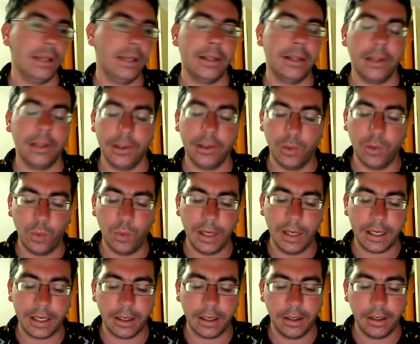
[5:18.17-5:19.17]
and the little
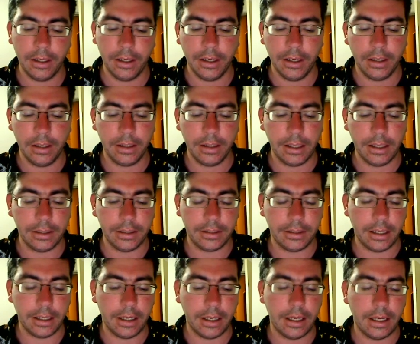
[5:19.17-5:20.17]
wick
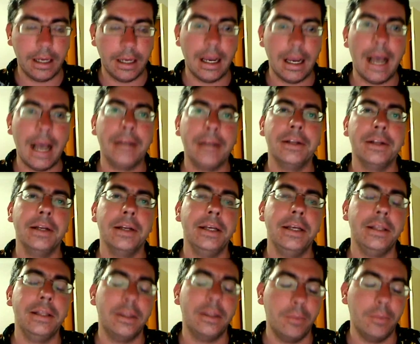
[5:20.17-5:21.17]
that's
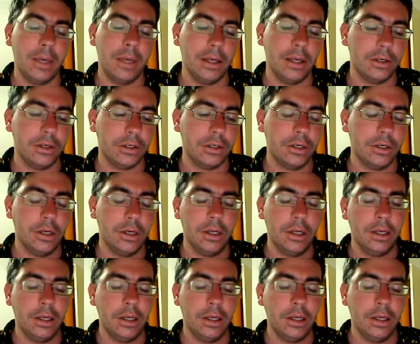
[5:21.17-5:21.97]
underneath the mesh,